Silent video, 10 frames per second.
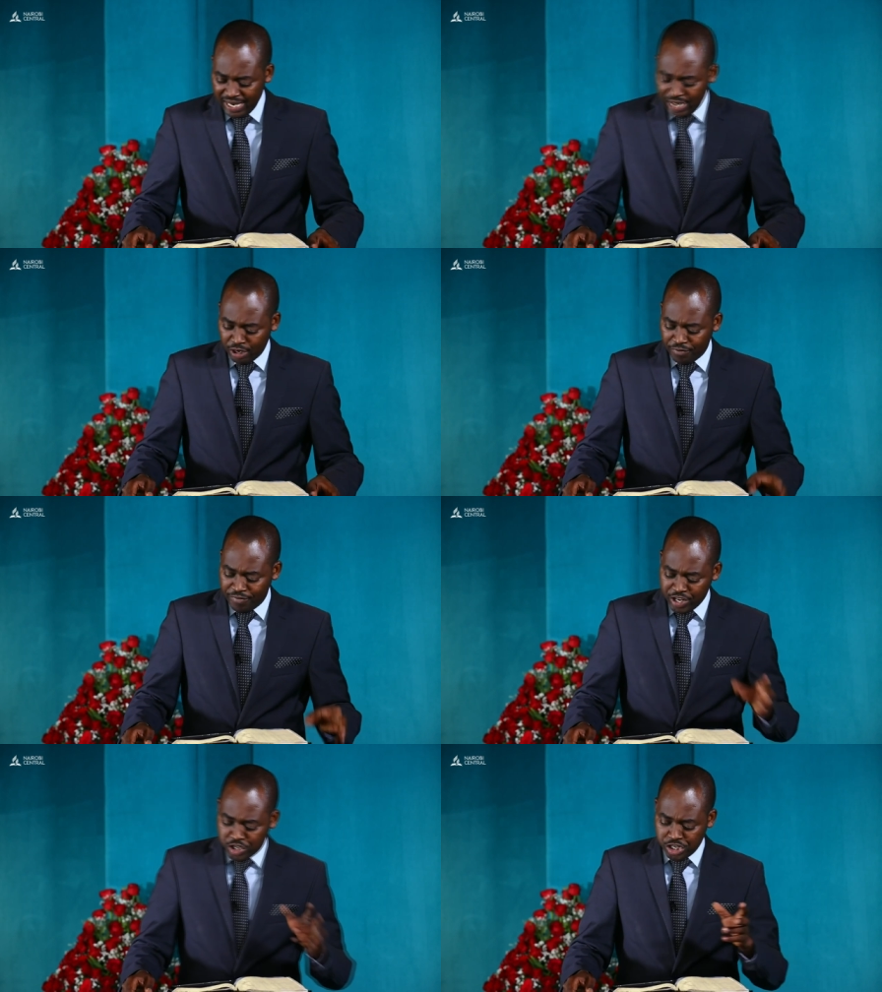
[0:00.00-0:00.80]
and
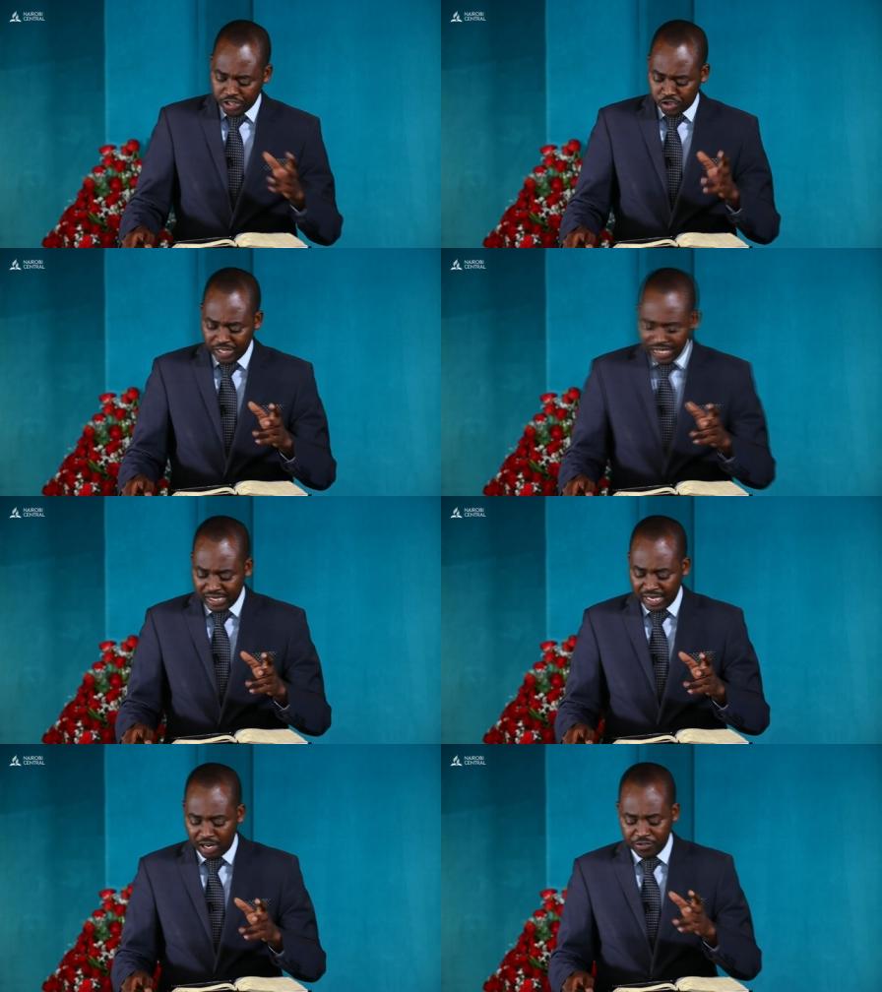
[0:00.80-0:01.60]
of
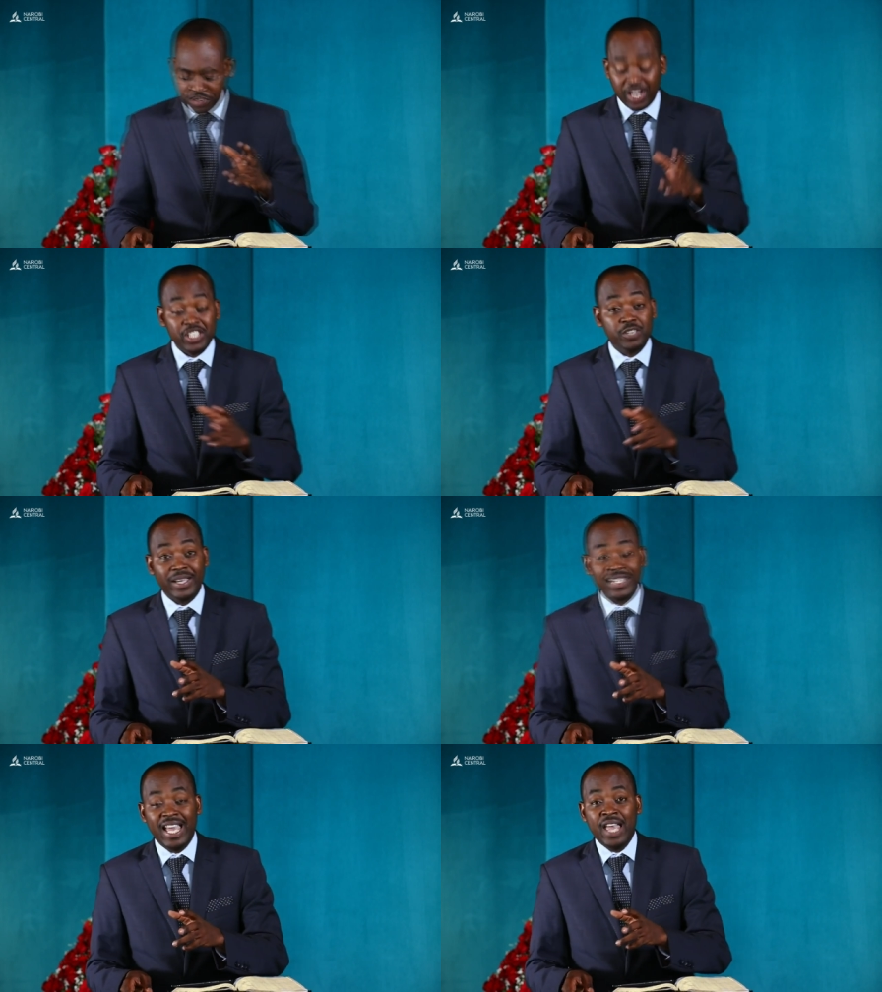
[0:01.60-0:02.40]
righteousness and of
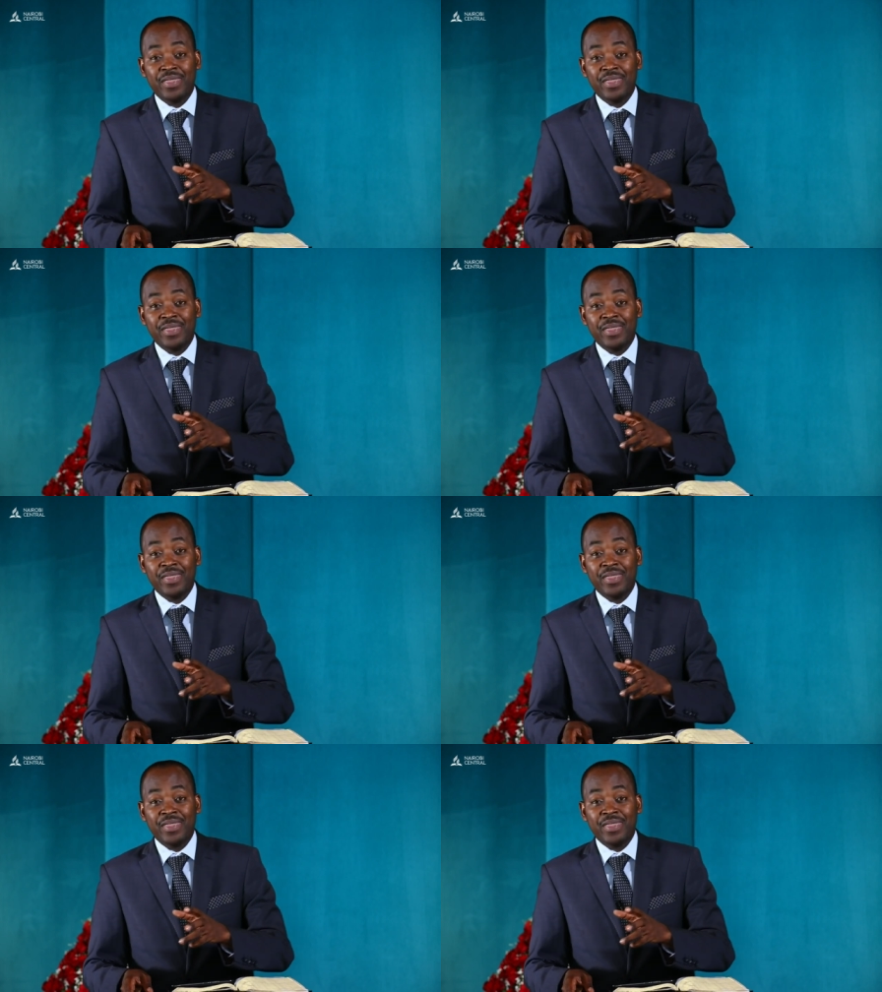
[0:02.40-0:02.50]
judgment.